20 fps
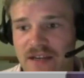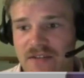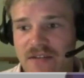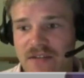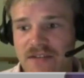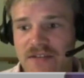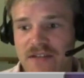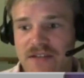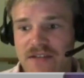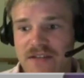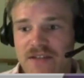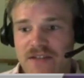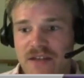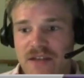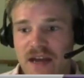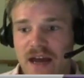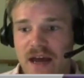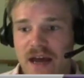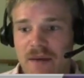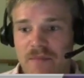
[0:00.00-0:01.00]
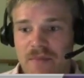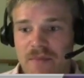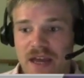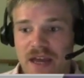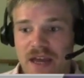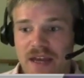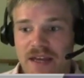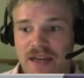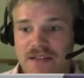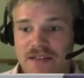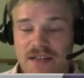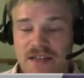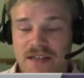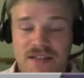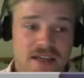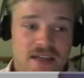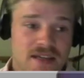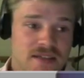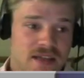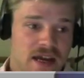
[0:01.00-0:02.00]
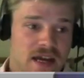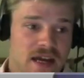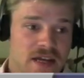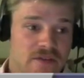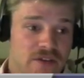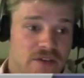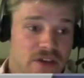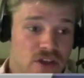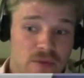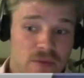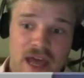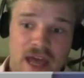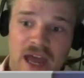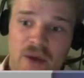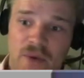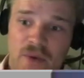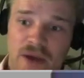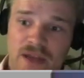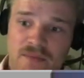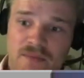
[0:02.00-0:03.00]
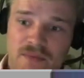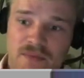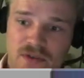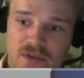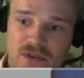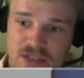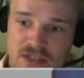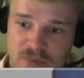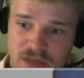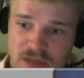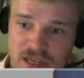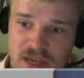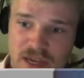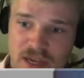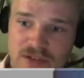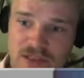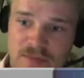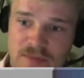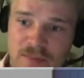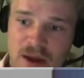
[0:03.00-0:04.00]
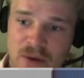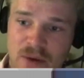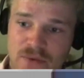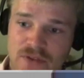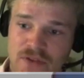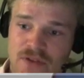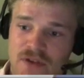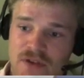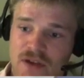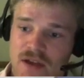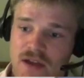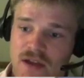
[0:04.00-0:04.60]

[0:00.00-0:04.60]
This is a CT scan of a human airway. So this bit here is the mouth.